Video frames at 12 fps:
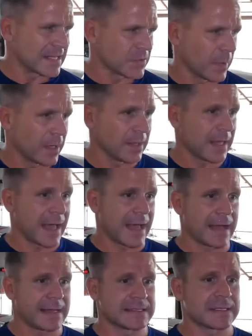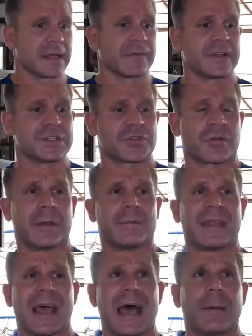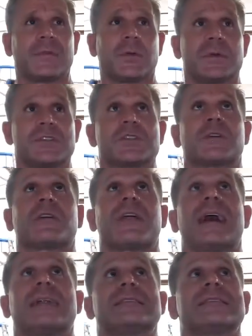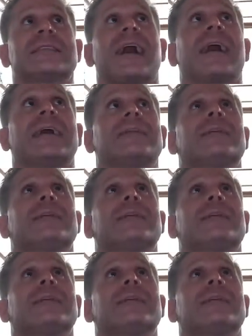well as the trim tab to ensure that is tight.